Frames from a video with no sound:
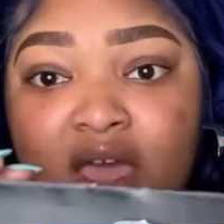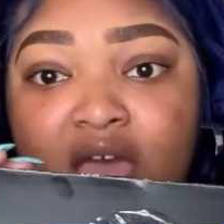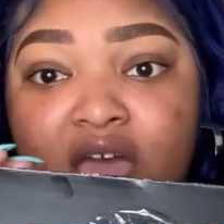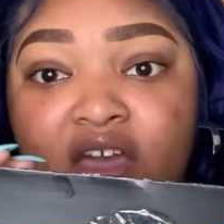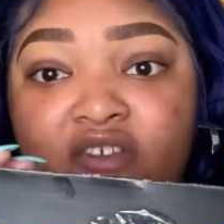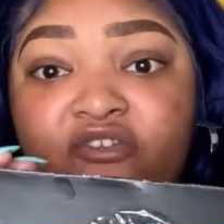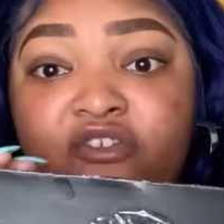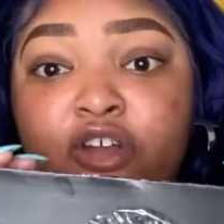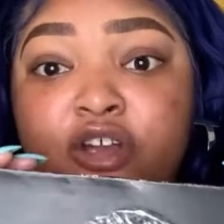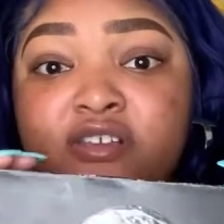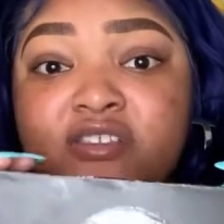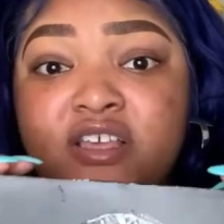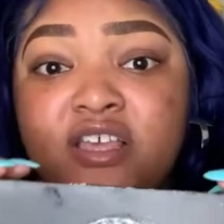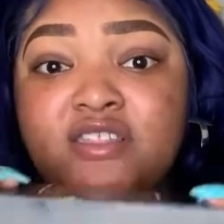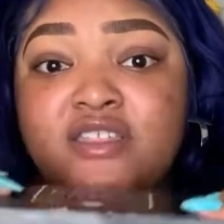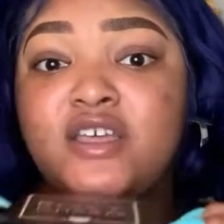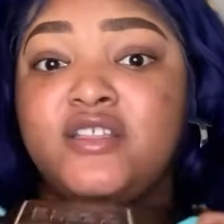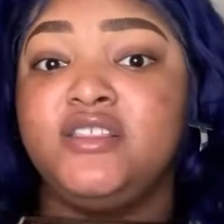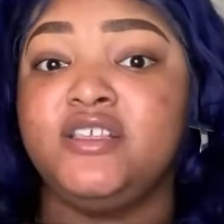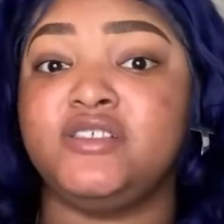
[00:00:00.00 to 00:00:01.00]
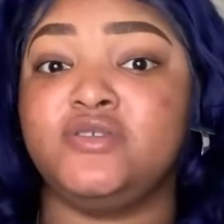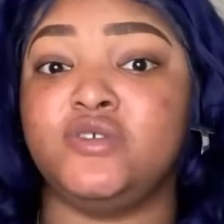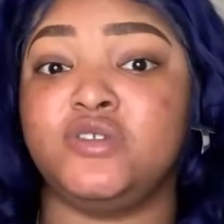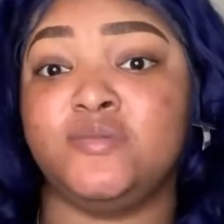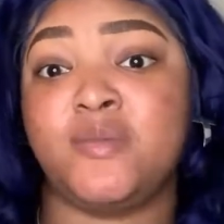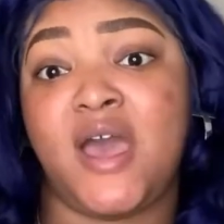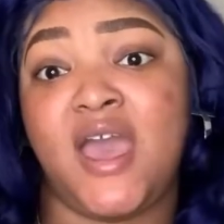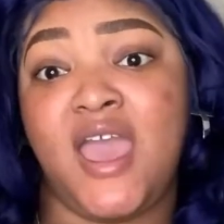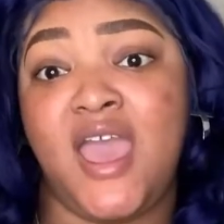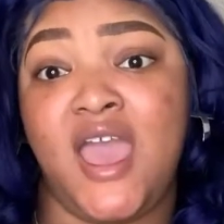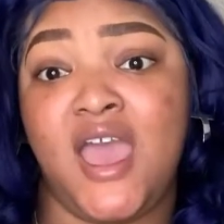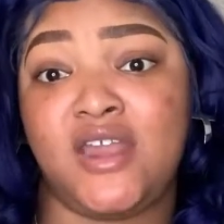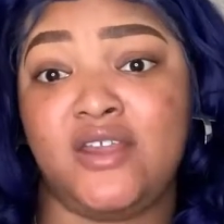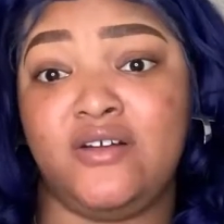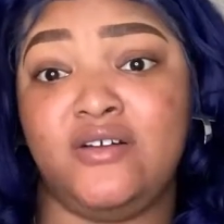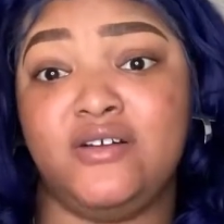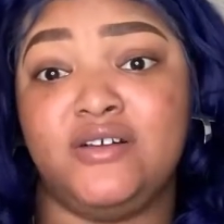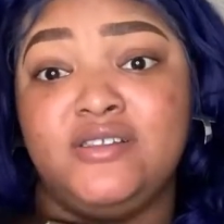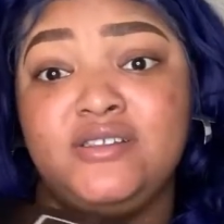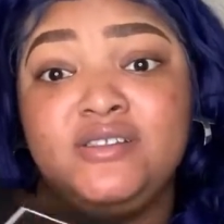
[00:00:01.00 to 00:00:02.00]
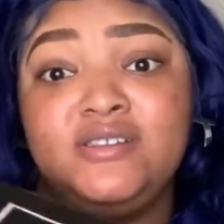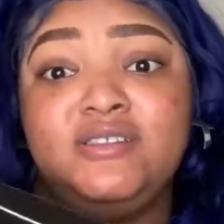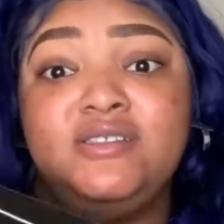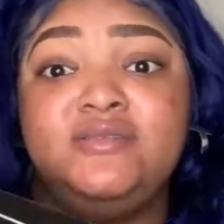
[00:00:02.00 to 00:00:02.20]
At first I thought this was my add-on.